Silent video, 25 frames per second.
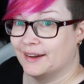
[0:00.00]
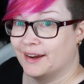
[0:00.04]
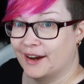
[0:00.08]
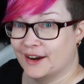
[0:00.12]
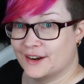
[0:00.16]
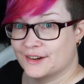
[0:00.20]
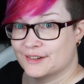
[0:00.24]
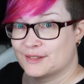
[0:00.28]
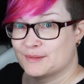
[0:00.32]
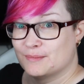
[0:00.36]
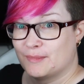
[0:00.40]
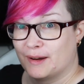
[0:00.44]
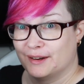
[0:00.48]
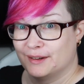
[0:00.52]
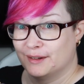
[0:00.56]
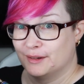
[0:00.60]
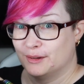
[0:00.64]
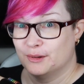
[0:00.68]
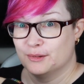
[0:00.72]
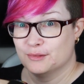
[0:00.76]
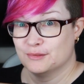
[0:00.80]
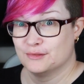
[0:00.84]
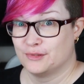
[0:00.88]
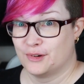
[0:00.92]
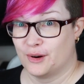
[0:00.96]
here's my
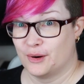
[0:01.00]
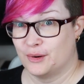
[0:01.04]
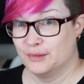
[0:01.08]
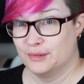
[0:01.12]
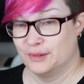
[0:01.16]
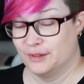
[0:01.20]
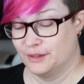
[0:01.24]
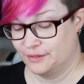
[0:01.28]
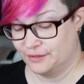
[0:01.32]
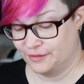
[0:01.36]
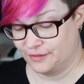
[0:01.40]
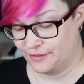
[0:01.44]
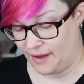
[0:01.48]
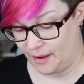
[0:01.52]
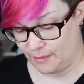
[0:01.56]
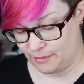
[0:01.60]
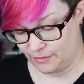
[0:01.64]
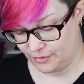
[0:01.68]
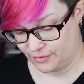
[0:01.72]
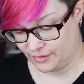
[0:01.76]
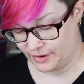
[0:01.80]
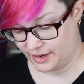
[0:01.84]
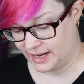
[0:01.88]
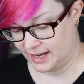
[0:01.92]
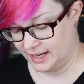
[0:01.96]
little roll of
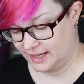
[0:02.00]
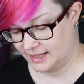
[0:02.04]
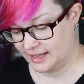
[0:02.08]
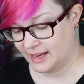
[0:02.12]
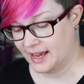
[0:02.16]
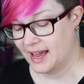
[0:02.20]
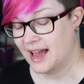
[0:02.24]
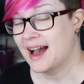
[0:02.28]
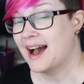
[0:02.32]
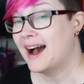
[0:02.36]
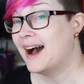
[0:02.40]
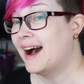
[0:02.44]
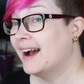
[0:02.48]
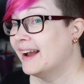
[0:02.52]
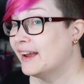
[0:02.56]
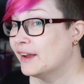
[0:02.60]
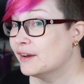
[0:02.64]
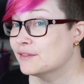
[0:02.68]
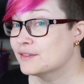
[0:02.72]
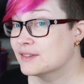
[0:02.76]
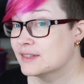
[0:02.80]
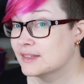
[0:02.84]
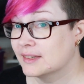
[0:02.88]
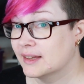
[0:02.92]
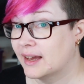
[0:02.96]
fabric.
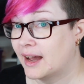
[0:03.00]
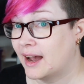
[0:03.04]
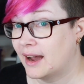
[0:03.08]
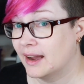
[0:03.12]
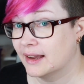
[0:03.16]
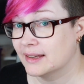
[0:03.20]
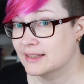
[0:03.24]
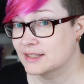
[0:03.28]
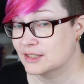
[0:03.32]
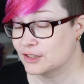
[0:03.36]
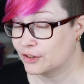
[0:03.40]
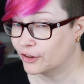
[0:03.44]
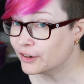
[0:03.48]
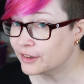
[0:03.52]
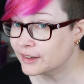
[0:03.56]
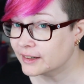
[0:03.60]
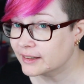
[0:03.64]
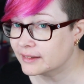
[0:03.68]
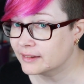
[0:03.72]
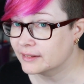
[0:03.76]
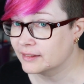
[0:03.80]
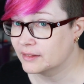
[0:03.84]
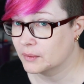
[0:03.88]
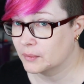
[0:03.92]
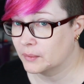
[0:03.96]
I
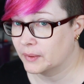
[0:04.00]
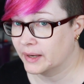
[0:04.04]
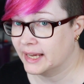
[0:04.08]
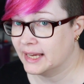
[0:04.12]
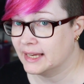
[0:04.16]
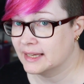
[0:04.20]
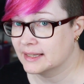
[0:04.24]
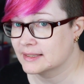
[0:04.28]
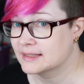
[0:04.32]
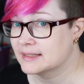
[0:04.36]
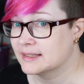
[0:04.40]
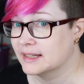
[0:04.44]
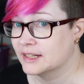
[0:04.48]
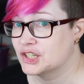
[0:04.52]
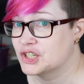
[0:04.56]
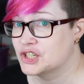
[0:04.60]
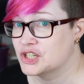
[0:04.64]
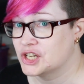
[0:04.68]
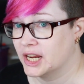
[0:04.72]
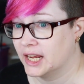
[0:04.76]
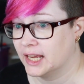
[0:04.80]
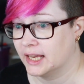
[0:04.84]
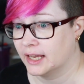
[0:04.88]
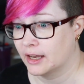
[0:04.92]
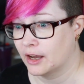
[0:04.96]
started the week
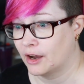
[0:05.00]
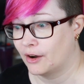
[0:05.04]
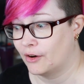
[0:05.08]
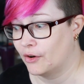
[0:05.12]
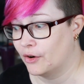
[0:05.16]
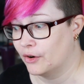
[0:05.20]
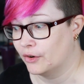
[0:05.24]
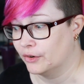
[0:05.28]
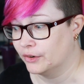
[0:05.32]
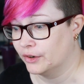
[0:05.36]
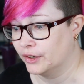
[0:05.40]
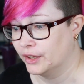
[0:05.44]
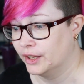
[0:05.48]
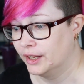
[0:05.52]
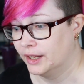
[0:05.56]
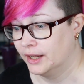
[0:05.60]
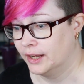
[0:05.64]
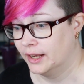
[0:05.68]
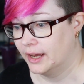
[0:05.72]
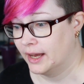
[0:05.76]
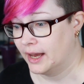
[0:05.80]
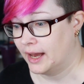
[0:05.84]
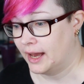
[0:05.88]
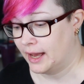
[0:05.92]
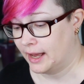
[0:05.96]
stitching on
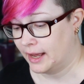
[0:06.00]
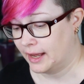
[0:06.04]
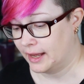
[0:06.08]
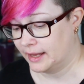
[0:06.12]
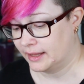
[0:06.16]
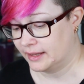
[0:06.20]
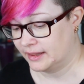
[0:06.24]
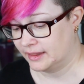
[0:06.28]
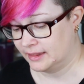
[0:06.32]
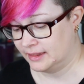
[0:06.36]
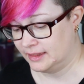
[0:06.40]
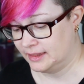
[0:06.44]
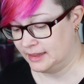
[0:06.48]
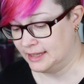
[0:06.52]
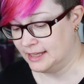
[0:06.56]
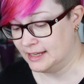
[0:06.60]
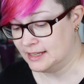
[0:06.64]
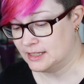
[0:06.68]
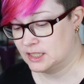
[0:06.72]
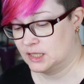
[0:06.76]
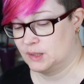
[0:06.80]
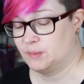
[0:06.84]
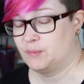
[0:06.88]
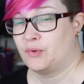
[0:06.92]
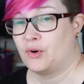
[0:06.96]

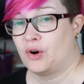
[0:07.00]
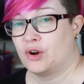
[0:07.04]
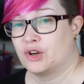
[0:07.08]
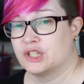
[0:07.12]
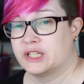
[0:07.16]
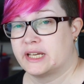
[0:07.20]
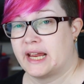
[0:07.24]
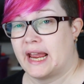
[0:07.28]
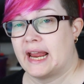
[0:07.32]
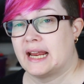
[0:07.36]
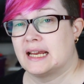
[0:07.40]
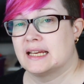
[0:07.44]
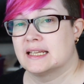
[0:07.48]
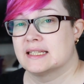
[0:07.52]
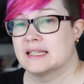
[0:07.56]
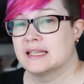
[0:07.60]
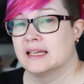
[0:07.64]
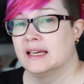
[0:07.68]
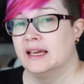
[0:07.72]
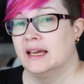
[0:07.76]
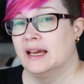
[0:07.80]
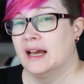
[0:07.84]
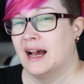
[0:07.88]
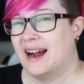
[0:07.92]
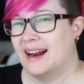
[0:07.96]
this project.
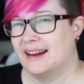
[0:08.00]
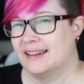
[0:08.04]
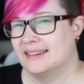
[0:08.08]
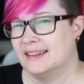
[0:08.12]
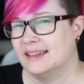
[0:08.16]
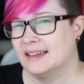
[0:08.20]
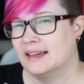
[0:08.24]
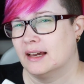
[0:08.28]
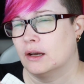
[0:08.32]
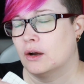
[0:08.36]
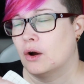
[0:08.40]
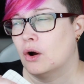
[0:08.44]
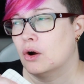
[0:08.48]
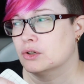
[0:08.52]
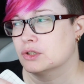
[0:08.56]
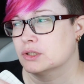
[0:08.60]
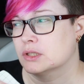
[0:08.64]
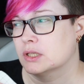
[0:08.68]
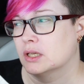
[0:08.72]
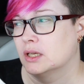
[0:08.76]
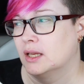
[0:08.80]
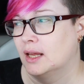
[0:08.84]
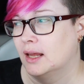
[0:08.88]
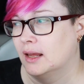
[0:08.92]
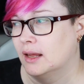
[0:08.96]
I think I
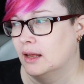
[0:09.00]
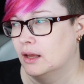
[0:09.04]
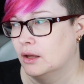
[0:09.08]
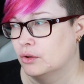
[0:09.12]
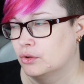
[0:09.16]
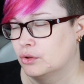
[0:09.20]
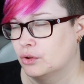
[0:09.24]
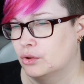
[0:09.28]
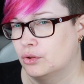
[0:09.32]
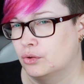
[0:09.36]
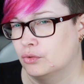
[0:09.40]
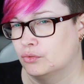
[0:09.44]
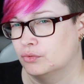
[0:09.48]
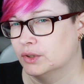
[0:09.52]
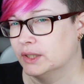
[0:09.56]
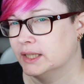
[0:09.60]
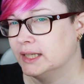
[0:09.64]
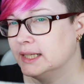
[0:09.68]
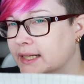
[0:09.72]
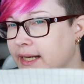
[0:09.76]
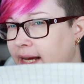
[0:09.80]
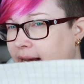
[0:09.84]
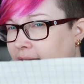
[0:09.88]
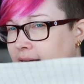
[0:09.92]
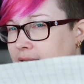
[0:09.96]
got
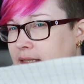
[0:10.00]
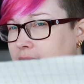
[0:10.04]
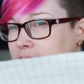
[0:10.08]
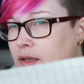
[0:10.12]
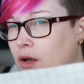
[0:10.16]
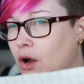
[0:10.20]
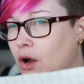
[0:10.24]
3 days